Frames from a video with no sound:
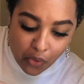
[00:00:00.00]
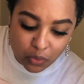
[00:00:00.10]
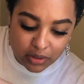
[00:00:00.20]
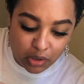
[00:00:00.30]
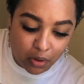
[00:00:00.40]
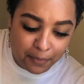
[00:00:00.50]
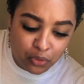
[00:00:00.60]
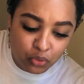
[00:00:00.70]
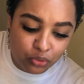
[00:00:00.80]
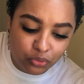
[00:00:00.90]
where there were
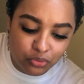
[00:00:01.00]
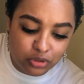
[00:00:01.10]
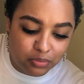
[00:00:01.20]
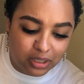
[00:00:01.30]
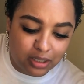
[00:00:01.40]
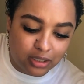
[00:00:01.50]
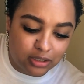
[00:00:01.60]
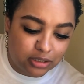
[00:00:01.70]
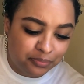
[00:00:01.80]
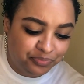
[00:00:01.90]
pools,
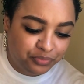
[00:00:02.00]
because